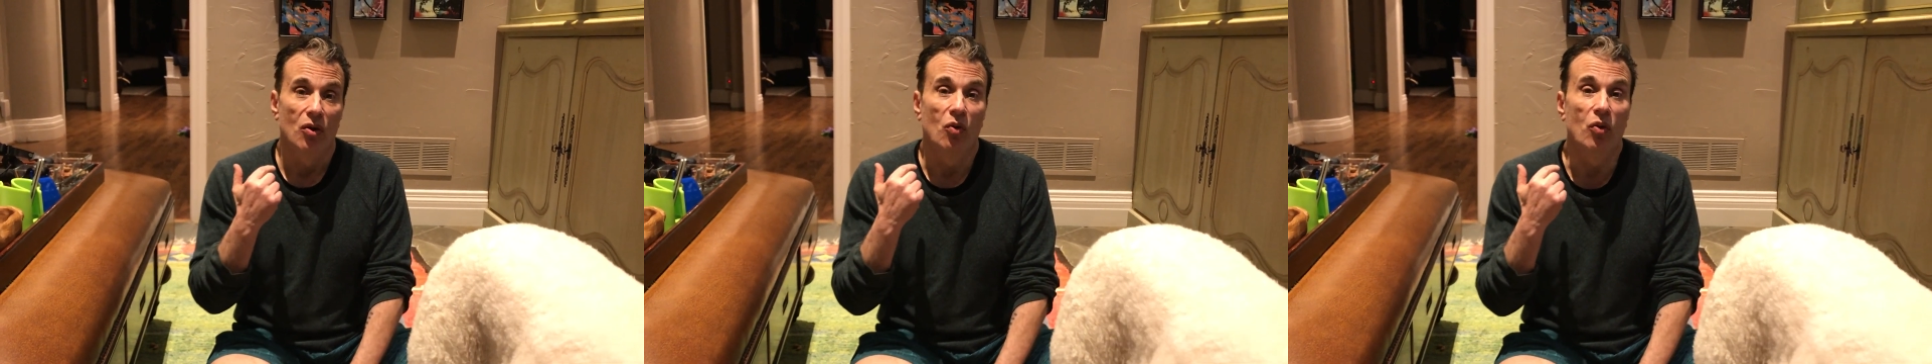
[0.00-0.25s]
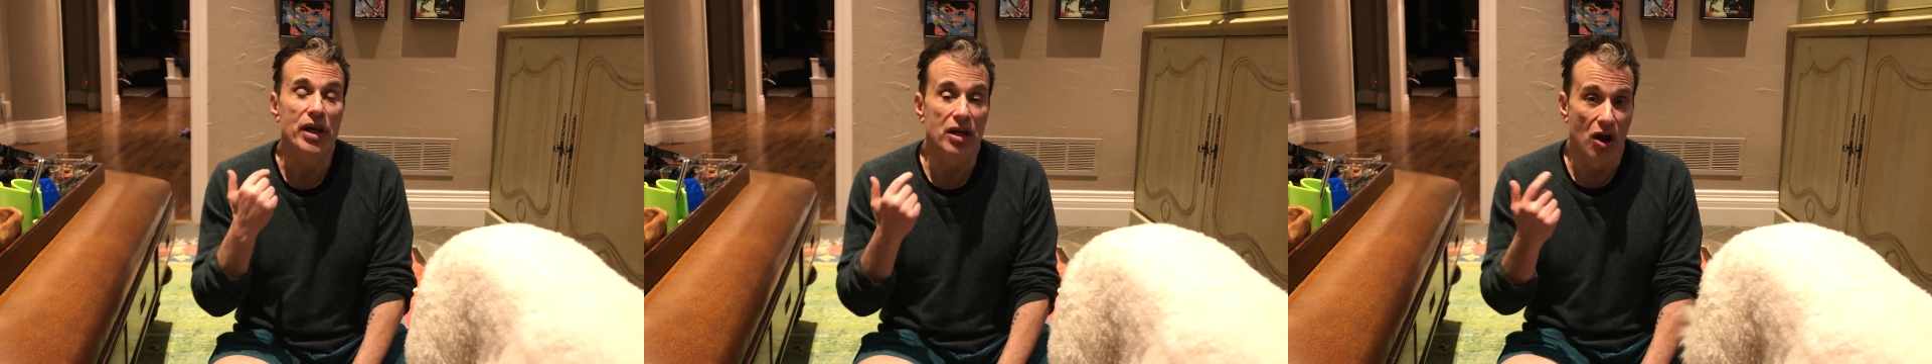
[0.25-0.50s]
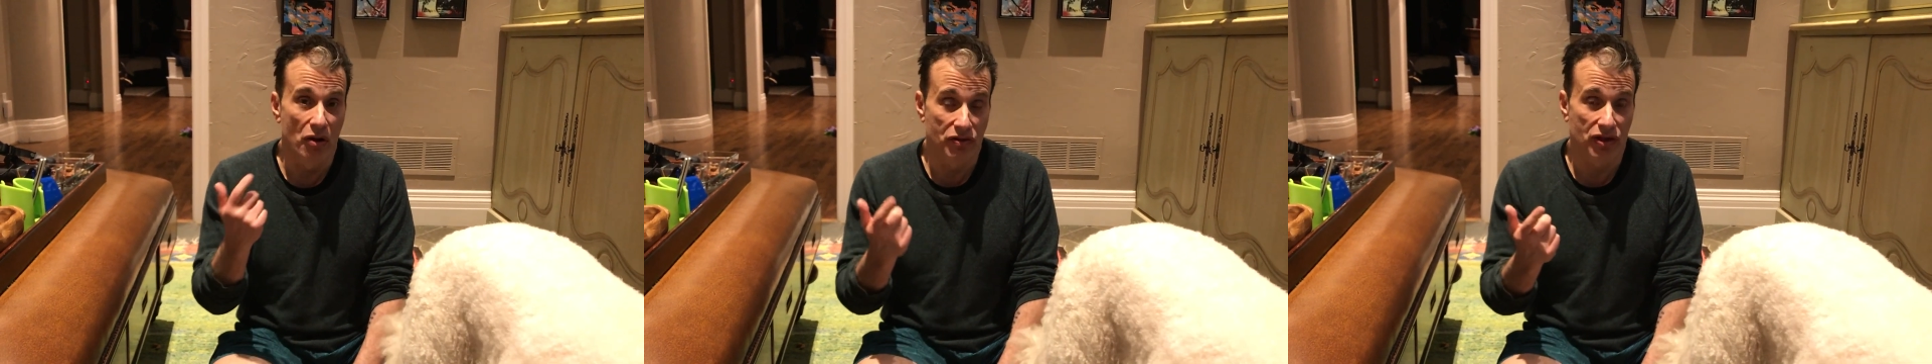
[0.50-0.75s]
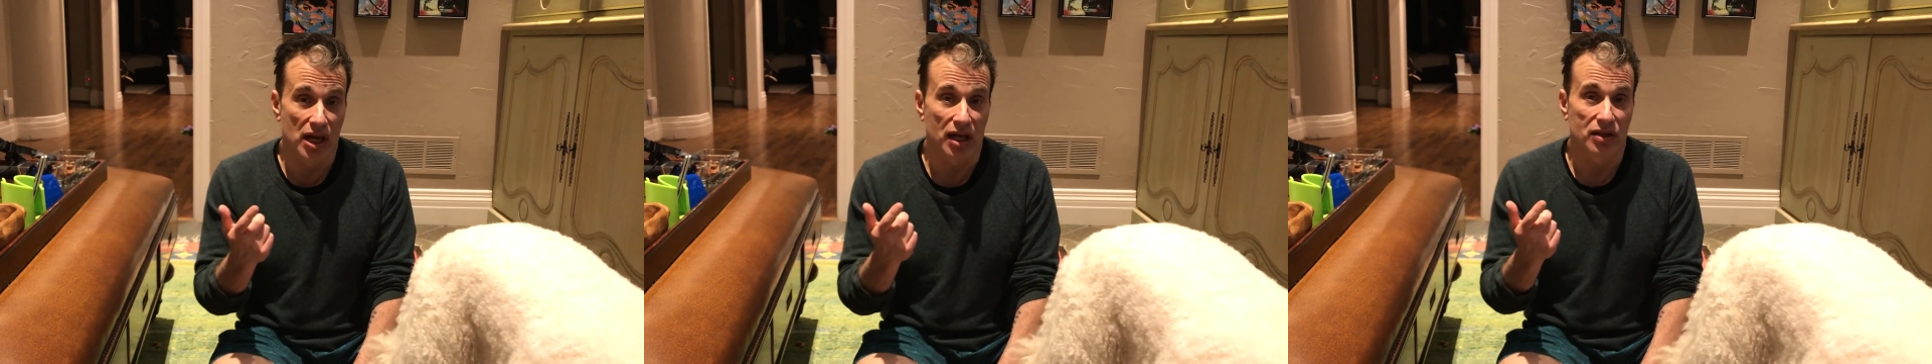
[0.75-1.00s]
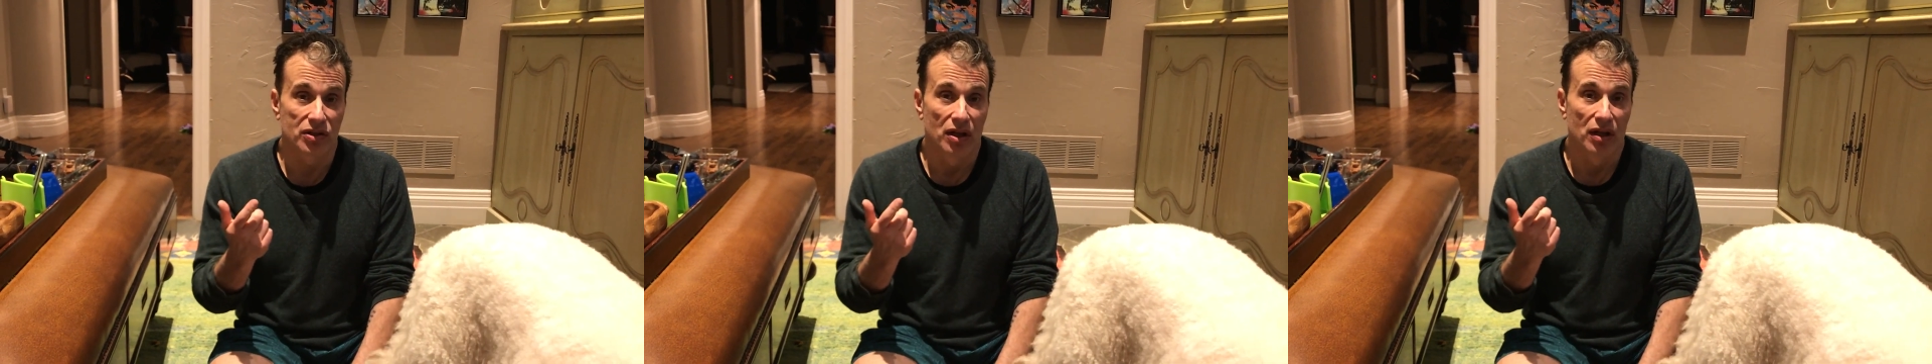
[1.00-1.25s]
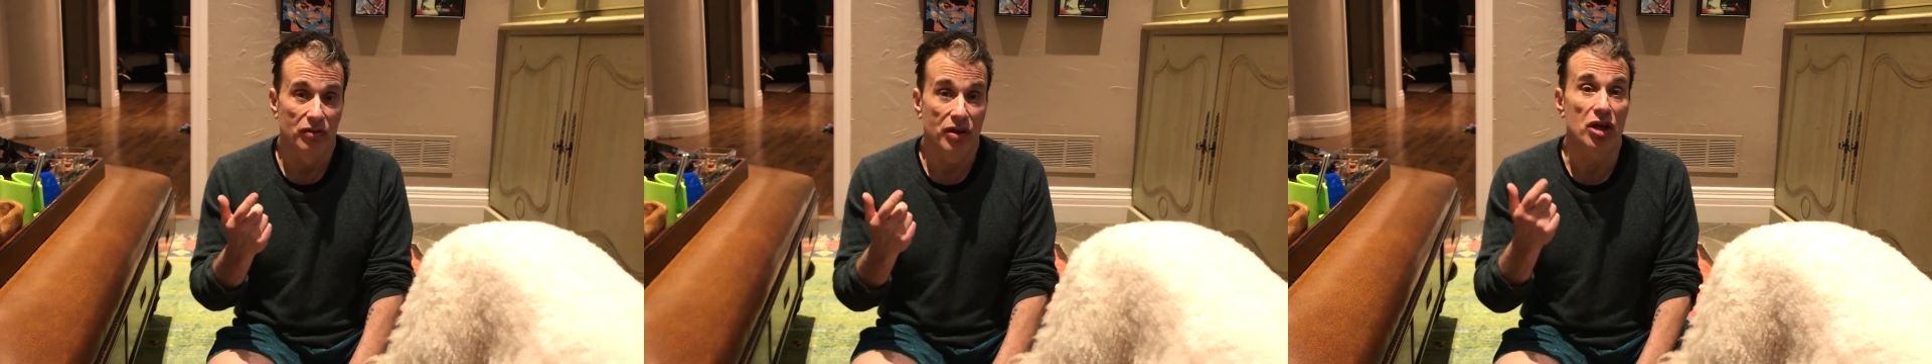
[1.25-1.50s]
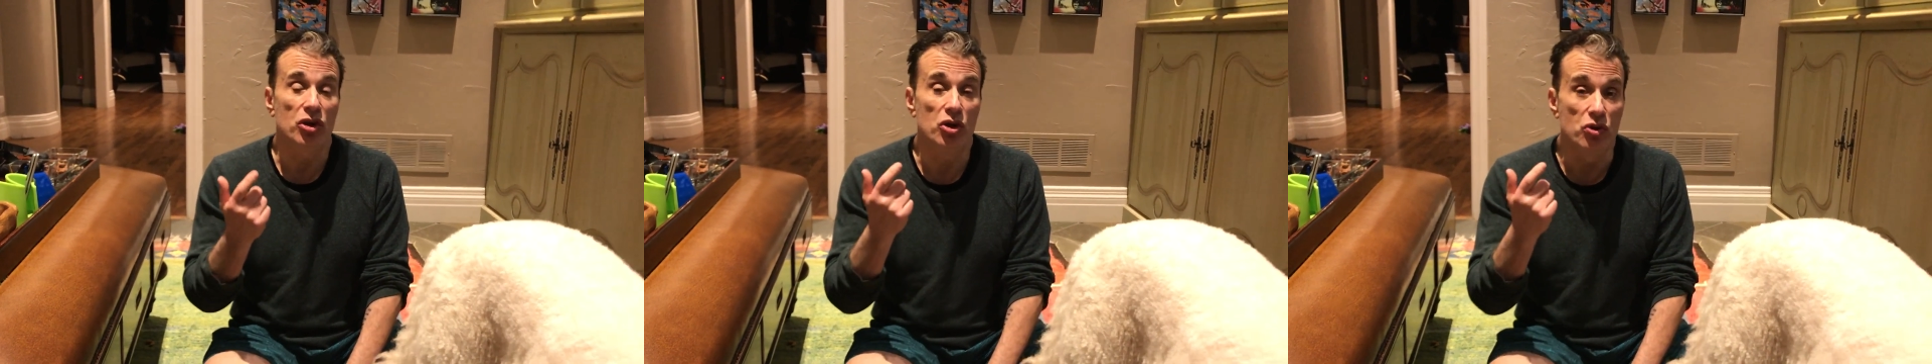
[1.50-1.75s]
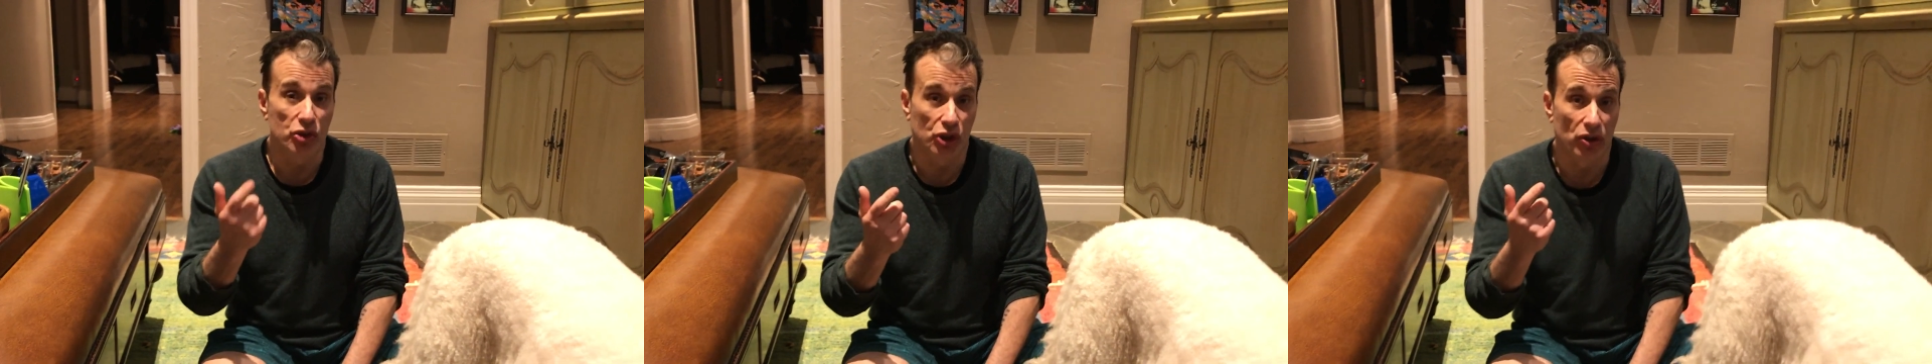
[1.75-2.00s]
we know things that
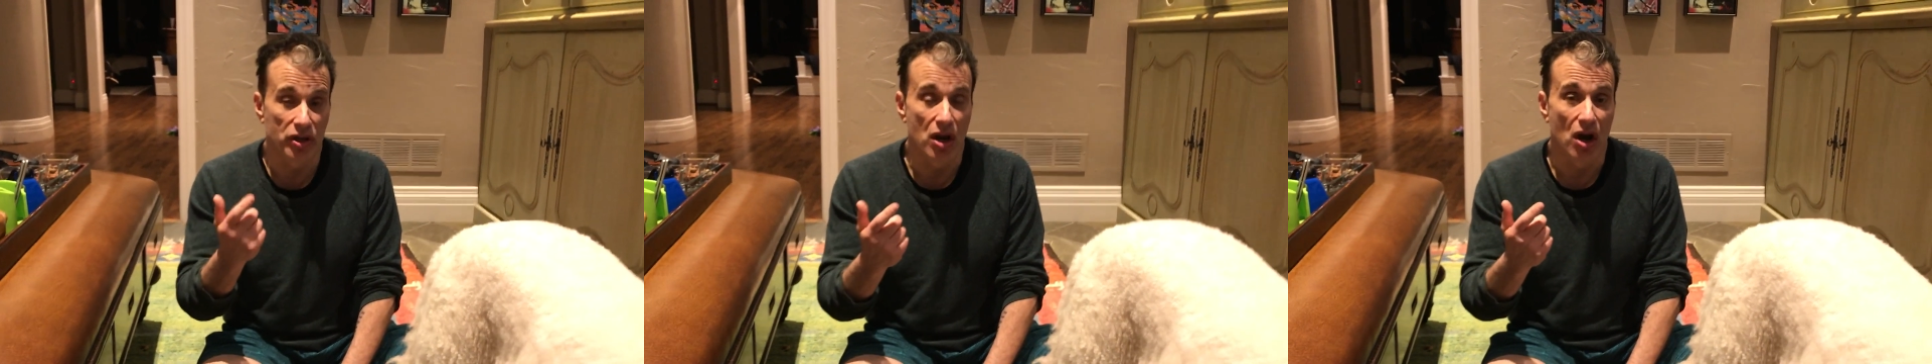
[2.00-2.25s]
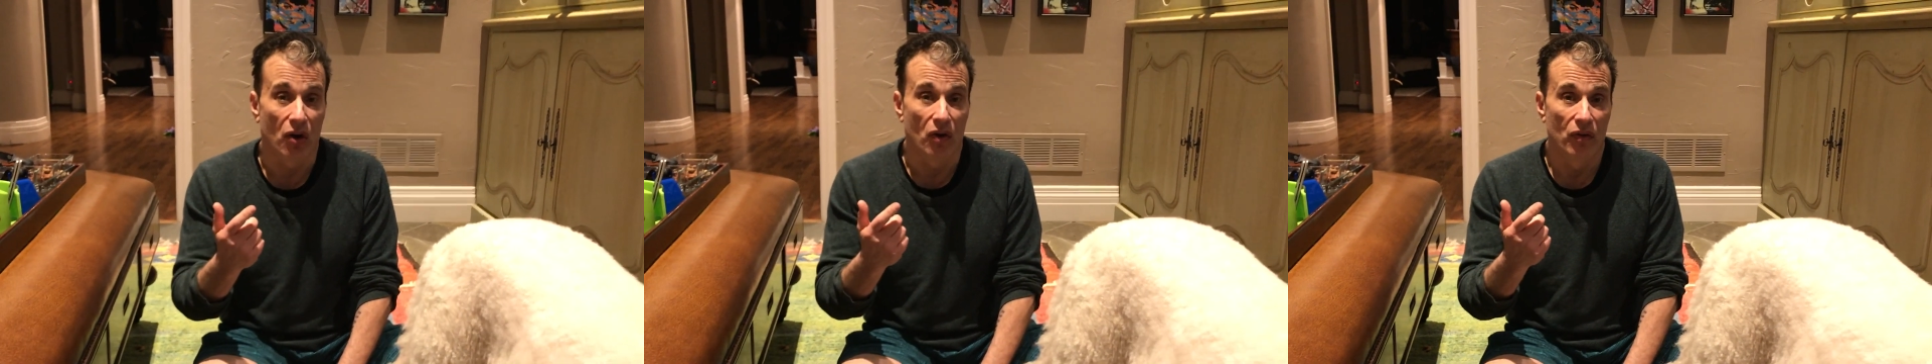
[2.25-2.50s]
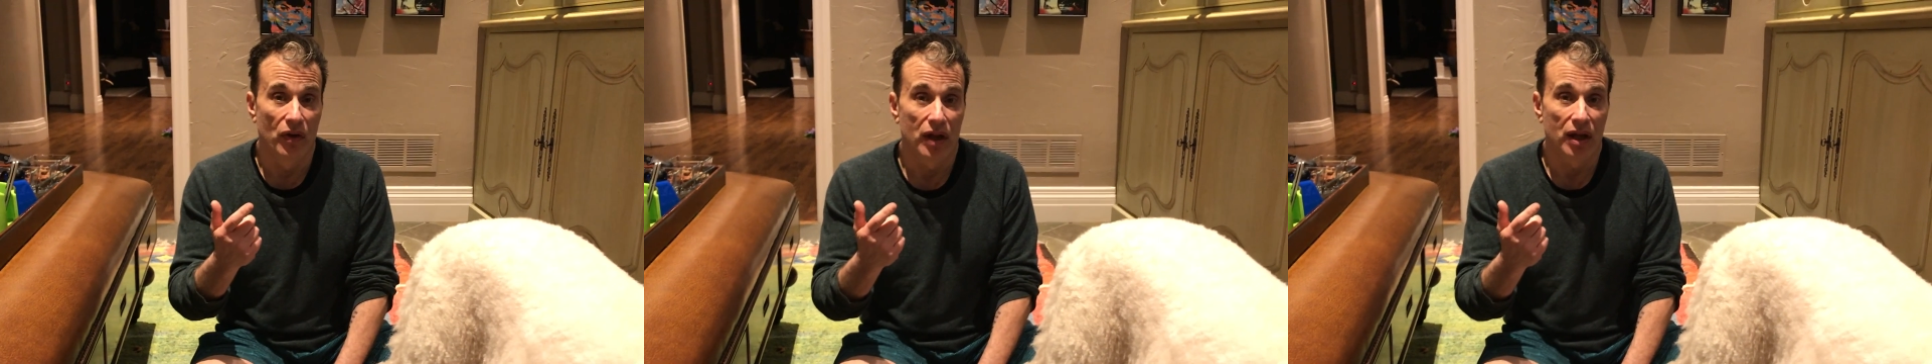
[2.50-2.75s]
you should know.